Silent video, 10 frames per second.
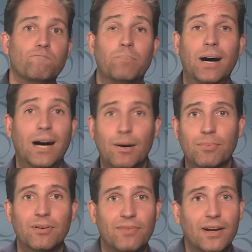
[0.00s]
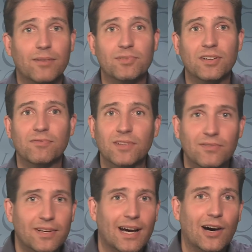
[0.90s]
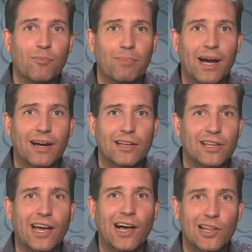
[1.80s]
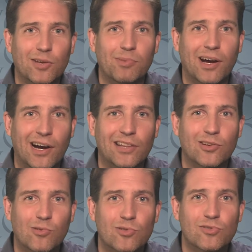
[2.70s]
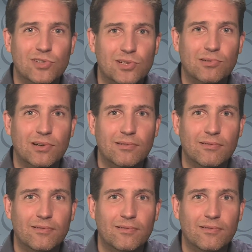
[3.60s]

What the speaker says: Bob found himself living out back in the alley behind the grocery store.